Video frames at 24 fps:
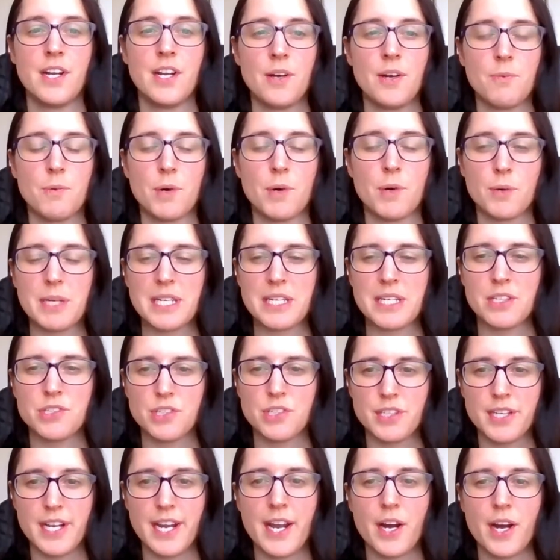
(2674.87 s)
what we can do
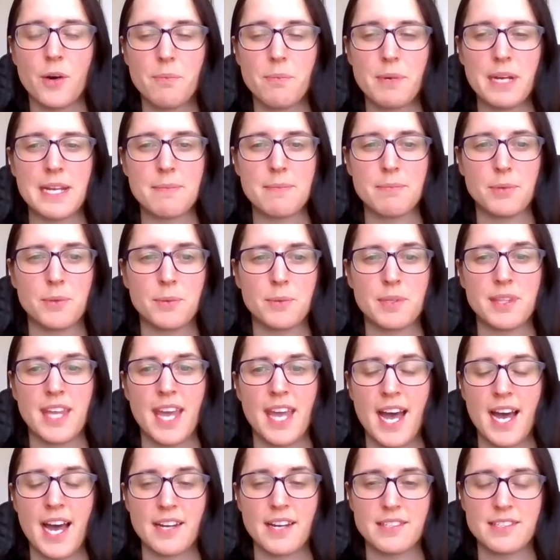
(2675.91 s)
to help people
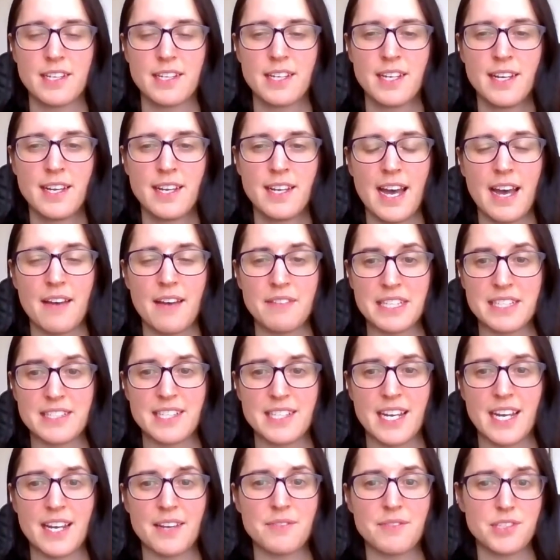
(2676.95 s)
without having to
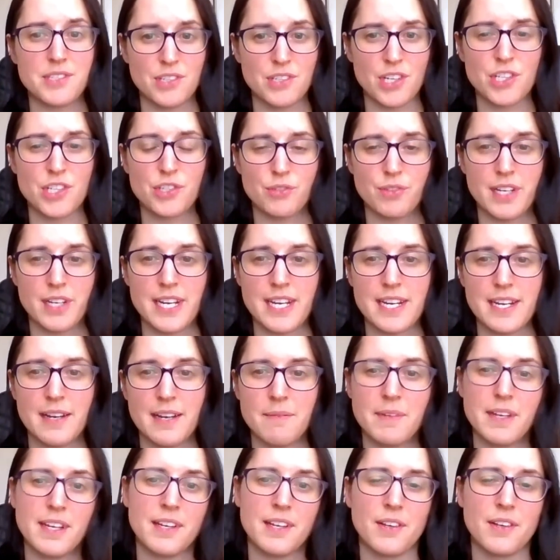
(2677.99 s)
have surgery and
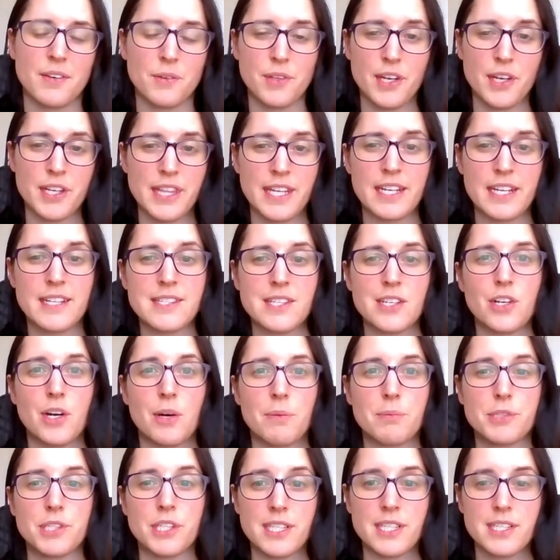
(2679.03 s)
um, although that is an
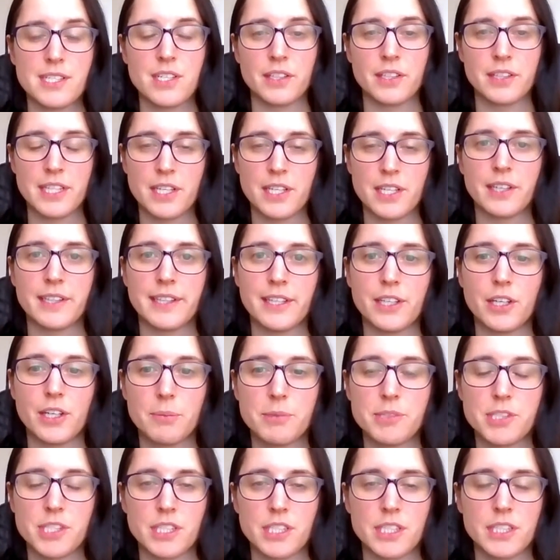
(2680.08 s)
option it's not the only
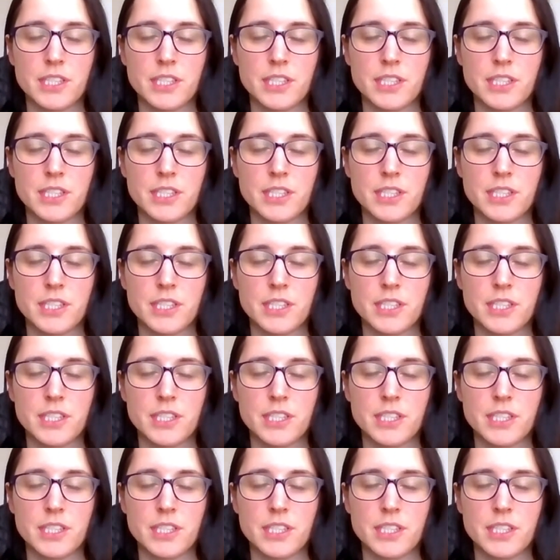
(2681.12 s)
option